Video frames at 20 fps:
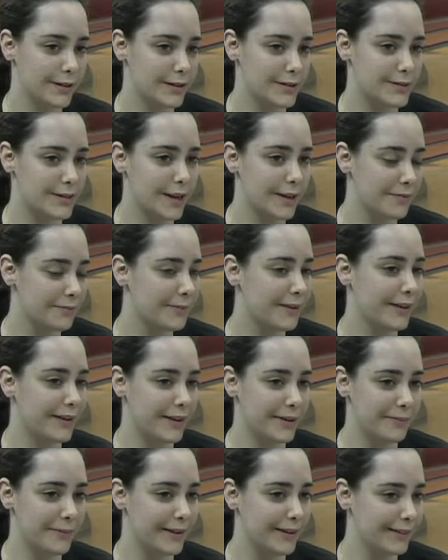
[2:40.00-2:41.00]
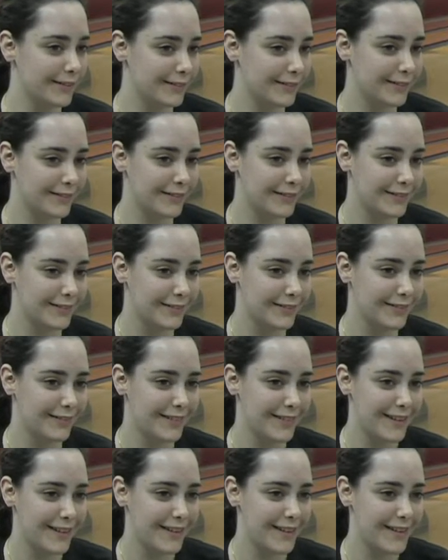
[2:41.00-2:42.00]
He sent me an email.
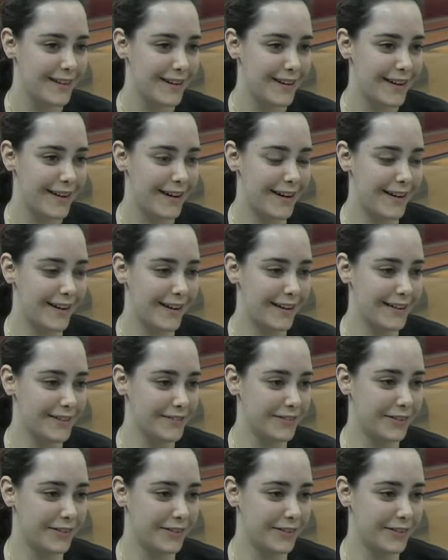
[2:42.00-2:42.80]
I